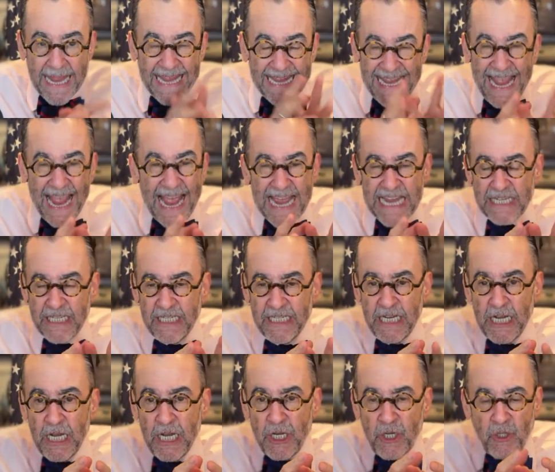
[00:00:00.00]
Yes.
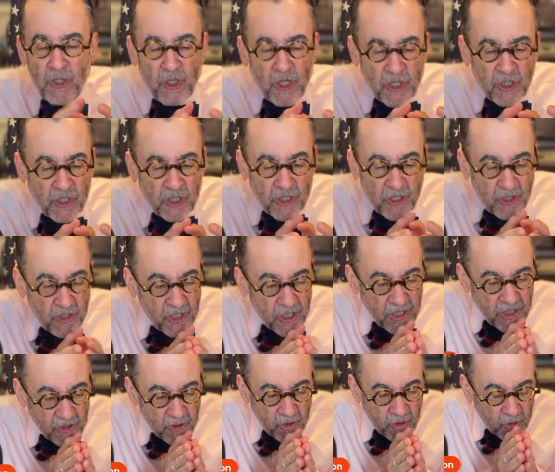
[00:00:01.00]
Just,
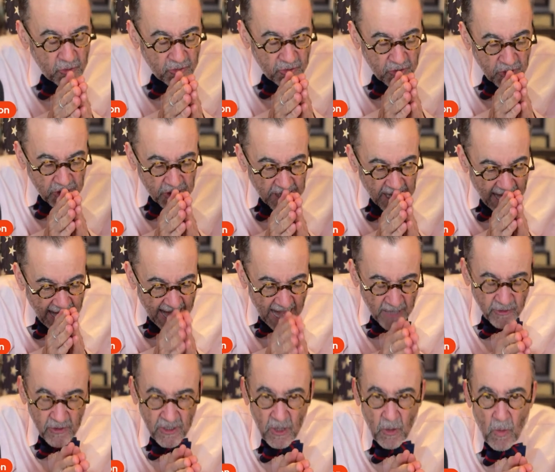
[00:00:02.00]
just, just
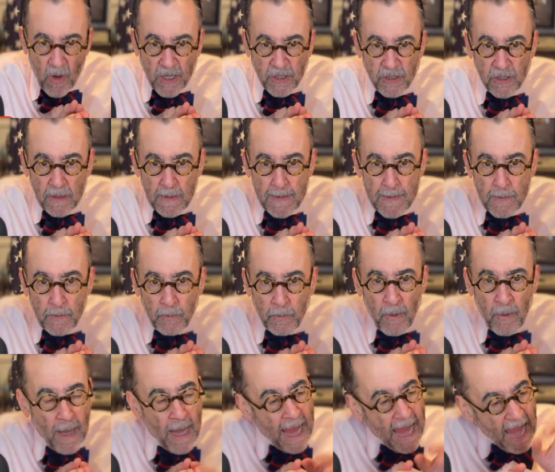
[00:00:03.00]
answer the question
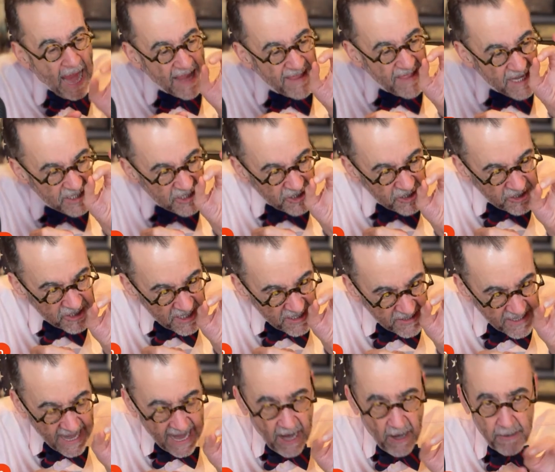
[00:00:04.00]
and then sit
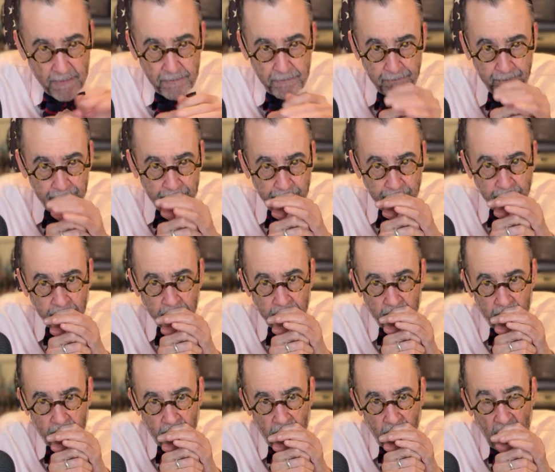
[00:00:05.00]
down
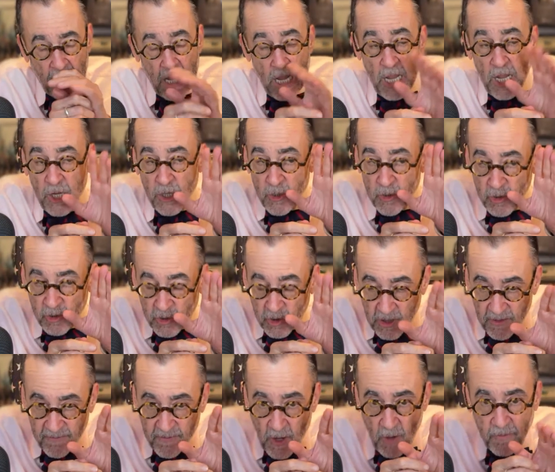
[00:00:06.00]
you should
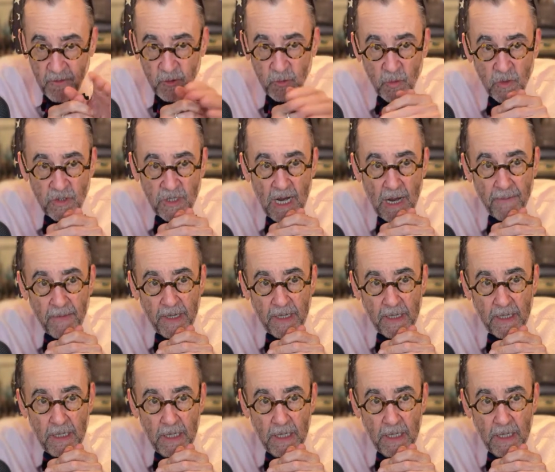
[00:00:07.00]
have known this was coming.